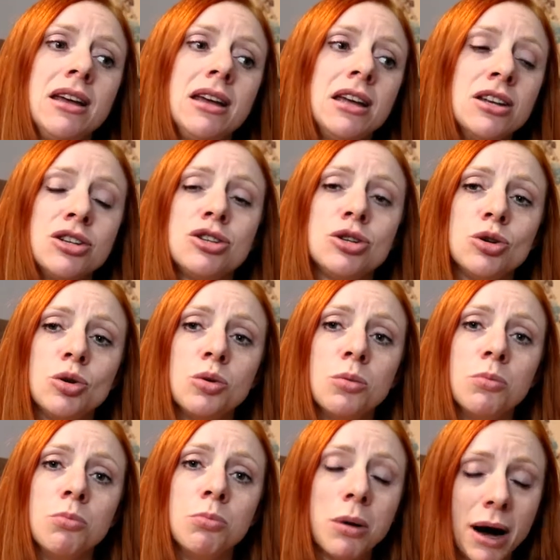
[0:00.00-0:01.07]
into
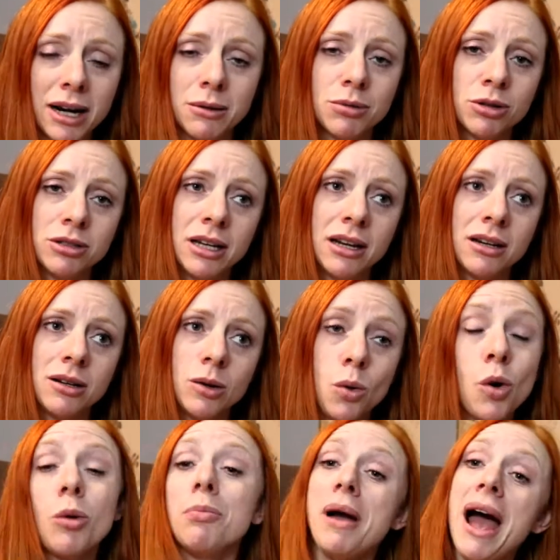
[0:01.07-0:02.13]
bodybuilding
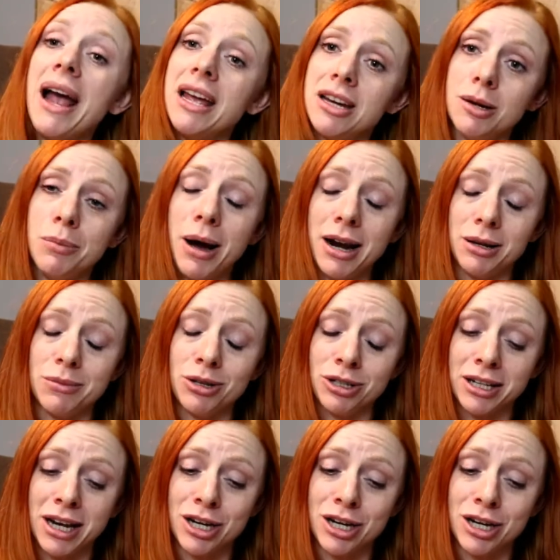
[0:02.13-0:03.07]
or back into bodybuilding,